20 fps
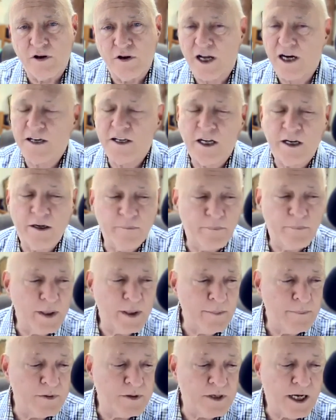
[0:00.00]
A lot of
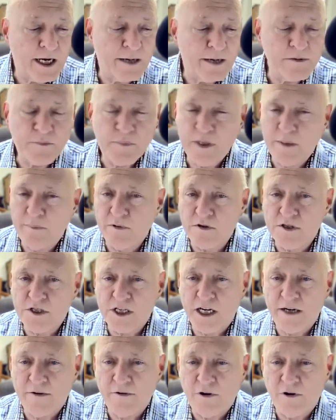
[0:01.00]
times people
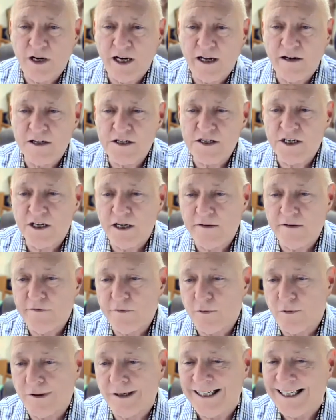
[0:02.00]
say, "Well, how do I study
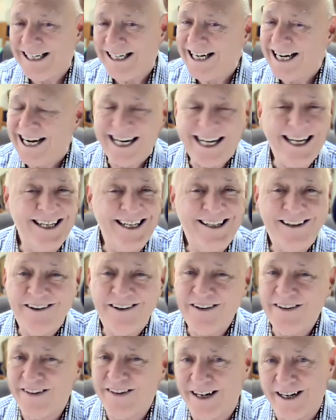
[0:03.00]
for it?" I can't
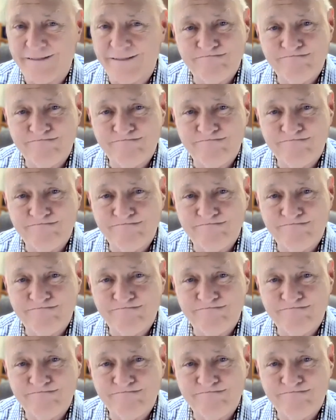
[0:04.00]
tell you that.